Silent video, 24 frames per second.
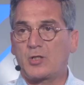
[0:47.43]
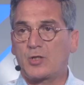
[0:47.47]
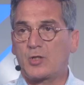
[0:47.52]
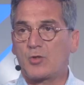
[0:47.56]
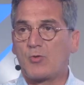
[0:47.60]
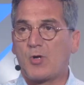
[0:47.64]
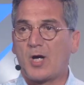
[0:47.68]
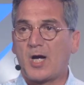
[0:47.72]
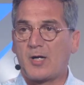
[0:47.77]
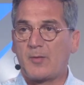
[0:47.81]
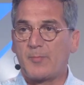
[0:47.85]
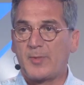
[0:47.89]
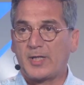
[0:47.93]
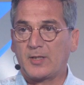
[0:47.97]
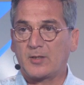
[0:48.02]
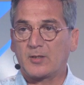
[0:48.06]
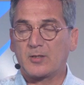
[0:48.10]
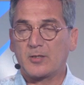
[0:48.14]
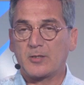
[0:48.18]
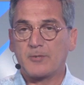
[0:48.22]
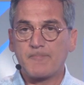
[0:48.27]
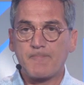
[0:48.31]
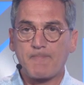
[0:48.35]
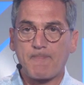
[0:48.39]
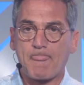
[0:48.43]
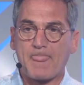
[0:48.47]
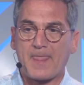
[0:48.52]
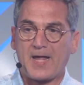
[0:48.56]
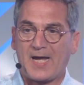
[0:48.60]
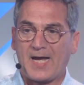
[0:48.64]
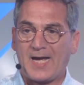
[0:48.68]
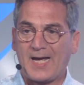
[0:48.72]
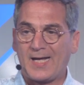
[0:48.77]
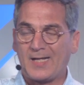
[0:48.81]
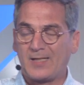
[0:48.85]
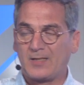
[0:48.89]
requirement.
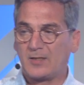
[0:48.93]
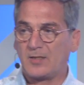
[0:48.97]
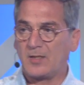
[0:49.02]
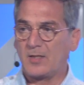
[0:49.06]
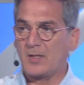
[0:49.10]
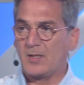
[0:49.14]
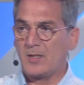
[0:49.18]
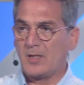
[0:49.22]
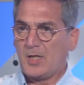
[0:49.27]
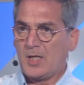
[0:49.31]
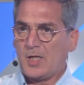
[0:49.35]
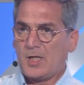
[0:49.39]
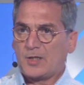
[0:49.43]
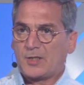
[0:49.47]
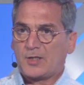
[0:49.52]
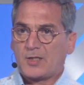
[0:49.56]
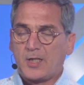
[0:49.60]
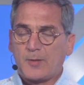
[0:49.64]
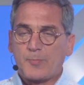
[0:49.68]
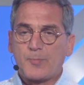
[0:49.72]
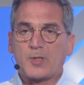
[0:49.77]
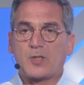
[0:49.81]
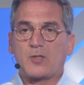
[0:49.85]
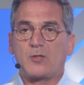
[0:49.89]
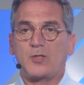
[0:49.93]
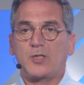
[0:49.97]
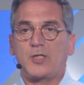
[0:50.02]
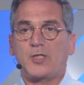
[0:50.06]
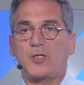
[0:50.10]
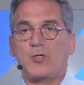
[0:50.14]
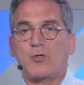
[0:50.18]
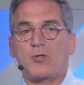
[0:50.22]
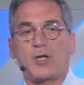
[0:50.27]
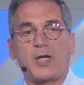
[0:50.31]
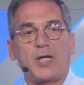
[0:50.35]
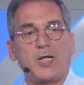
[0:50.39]
And typically,
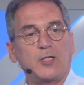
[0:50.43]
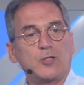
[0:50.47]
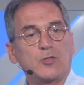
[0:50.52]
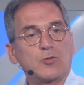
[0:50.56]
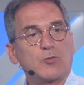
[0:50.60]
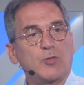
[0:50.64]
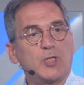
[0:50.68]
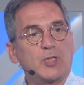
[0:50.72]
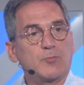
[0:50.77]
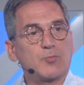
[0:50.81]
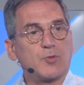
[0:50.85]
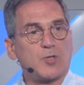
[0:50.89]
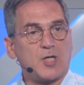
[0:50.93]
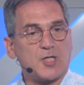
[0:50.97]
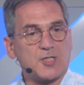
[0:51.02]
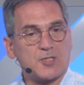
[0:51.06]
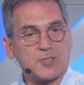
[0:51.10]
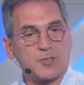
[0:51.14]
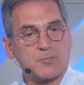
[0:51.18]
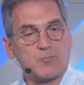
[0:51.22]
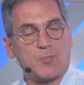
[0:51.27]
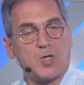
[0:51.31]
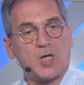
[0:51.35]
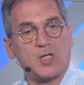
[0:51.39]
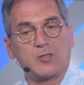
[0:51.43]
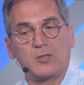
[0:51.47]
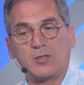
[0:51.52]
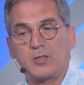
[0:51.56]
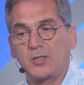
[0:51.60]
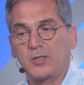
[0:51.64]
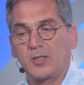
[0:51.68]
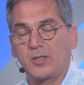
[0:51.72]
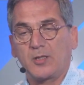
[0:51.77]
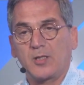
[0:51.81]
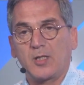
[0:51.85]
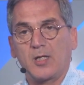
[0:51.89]
your end-to-end -end process
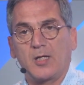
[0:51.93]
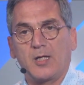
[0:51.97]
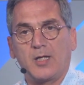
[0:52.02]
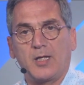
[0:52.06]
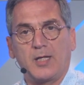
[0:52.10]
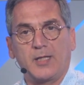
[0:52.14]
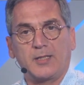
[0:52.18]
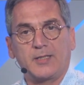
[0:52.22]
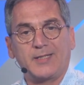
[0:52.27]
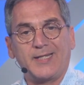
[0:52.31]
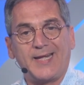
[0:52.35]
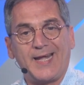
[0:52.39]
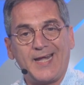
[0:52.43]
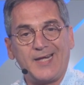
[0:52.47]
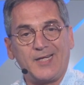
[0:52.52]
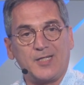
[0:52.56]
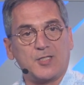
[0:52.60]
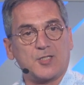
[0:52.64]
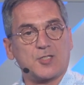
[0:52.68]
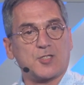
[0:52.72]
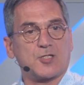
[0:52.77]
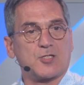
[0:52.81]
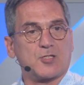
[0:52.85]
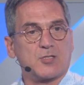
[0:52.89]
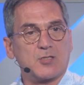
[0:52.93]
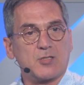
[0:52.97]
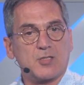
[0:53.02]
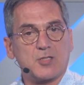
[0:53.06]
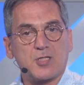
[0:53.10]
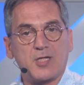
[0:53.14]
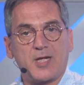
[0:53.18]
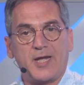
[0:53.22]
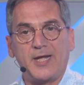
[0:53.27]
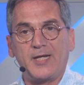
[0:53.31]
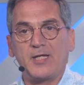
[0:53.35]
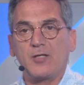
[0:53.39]
modeling uh, takes
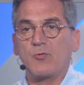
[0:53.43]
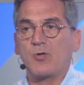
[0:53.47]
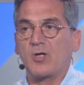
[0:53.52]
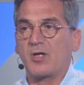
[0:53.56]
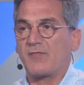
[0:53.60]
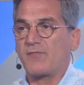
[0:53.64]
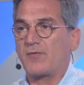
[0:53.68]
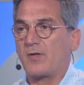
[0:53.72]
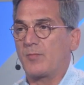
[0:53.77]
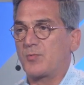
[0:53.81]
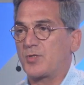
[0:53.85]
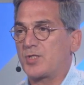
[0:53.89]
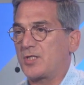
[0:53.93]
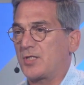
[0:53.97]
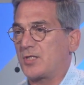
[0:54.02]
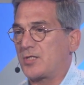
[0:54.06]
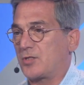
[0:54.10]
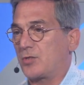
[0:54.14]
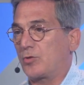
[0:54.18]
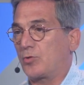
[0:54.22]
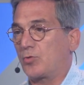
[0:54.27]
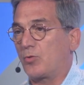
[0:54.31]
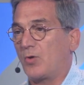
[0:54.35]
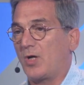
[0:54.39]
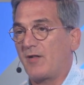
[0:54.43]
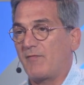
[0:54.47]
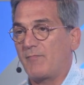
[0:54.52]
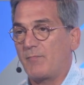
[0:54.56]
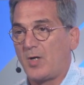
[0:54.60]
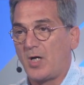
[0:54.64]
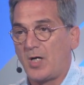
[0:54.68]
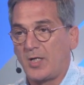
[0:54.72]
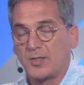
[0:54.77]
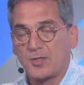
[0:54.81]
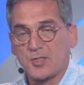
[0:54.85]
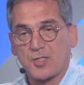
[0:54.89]
anywhere from six to 12
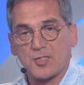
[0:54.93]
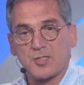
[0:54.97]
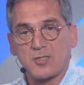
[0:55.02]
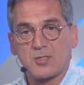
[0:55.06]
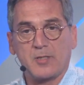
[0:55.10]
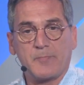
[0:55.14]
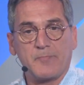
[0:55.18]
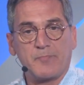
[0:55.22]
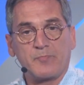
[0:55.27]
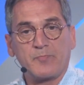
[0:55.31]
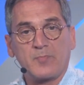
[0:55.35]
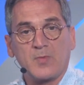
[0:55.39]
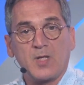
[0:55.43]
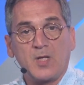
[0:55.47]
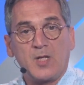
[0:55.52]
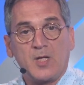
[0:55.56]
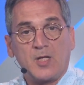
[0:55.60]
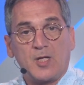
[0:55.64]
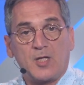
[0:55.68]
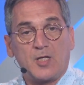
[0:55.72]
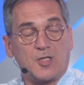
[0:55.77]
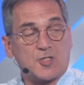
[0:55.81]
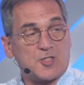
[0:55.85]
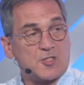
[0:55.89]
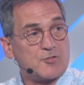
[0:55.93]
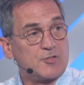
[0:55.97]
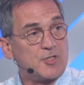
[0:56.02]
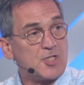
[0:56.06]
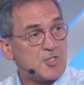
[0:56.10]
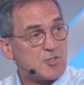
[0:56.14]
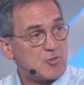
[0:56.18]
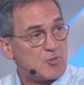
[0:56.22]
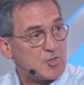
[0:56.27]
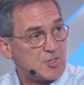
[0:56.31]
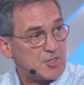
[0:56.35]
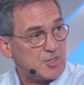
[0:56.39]
months. It's
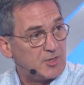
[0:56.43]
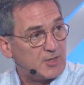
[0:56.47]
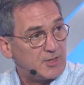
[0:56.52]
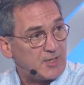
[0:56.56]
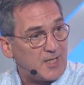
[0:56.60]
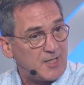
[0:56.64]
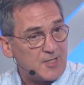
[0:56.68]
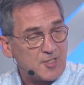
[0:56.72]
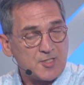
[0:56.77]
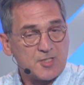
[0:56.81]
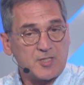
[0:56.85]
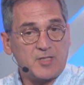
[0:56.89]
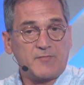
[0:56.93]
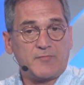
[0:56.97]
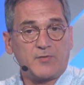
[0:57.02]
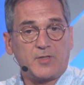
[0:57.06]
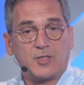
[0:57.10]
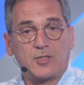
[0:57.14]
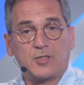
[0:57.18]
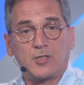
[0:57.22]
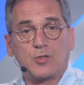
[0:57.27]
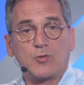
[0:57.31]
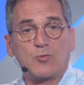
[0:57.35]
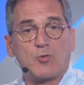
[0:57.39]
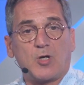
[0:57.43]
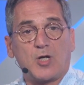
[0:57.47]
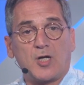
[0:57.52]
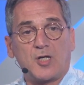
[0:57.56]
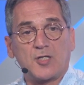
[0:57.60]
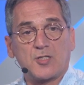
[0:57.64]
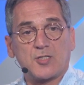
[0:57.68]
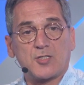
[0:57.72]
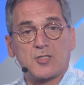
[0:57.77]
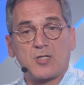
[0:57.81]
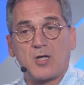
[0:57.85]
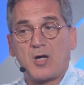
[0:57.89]
resource intensive. It
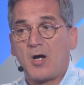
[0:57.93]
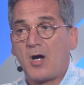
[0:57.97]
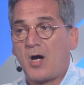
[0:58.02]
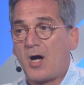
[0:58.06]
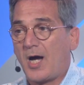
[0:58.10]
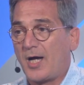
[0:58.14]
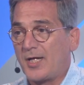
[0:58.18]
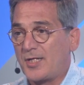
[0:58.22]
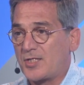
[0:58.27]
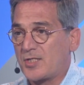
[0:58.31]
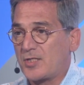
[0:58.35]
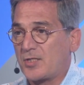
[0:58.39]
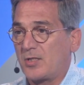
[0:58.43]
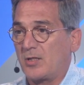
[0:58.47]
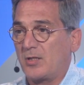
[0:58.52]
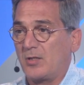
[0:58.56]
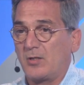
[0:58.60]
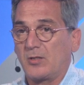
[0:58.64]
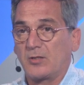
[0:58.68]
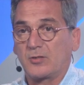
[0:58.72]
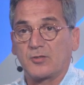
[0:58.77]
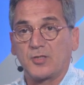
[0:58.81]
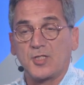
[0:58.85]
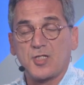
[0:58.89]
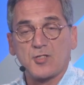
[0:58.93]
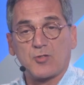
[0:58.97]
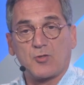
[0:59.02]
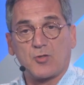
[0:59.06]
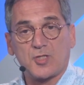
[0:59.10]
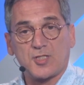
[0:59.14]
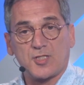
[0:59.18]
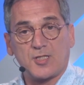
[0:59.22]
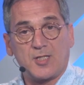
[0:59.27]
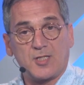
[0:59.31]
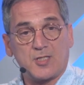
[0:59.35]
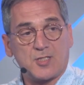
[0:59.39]
requires high-skilled
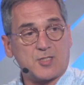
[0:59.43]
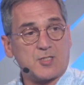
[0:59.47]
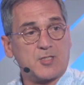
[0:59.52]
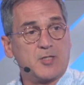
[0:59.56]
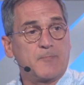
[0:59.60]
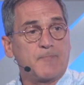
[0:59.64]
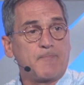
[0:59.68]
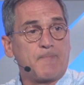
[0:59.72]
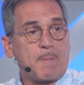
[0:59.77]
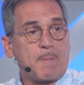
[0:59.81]
resources.